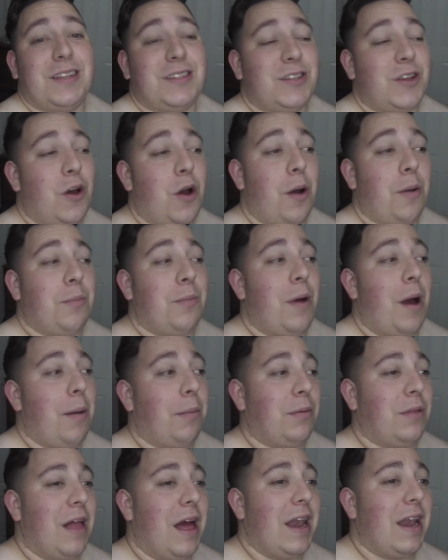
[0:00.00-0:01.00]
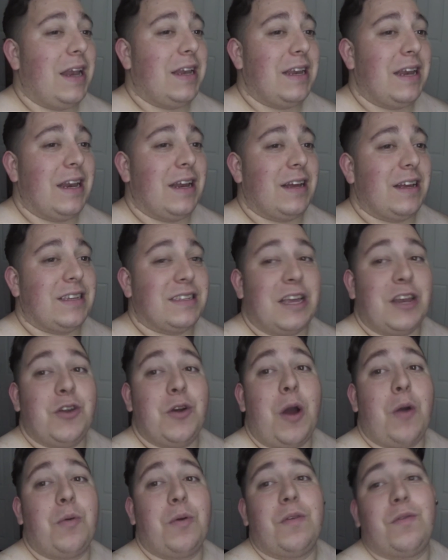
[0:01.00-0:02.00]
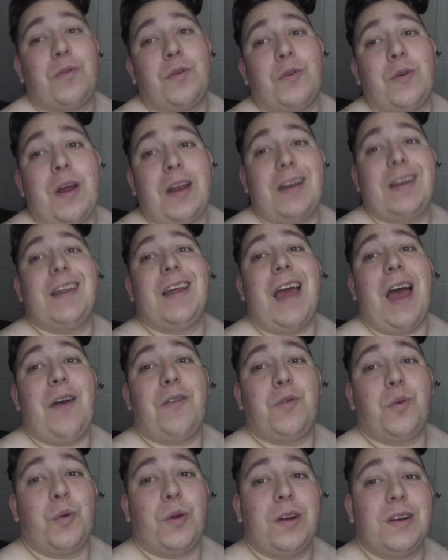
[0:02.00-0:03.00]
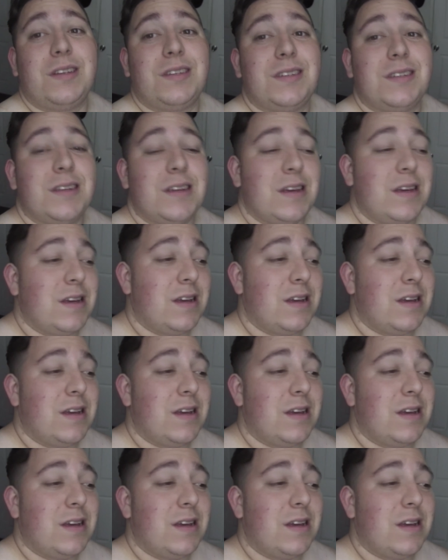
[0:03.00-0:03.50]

So I'm, I'm glad I did it because I knew I would have regretted it afterwards.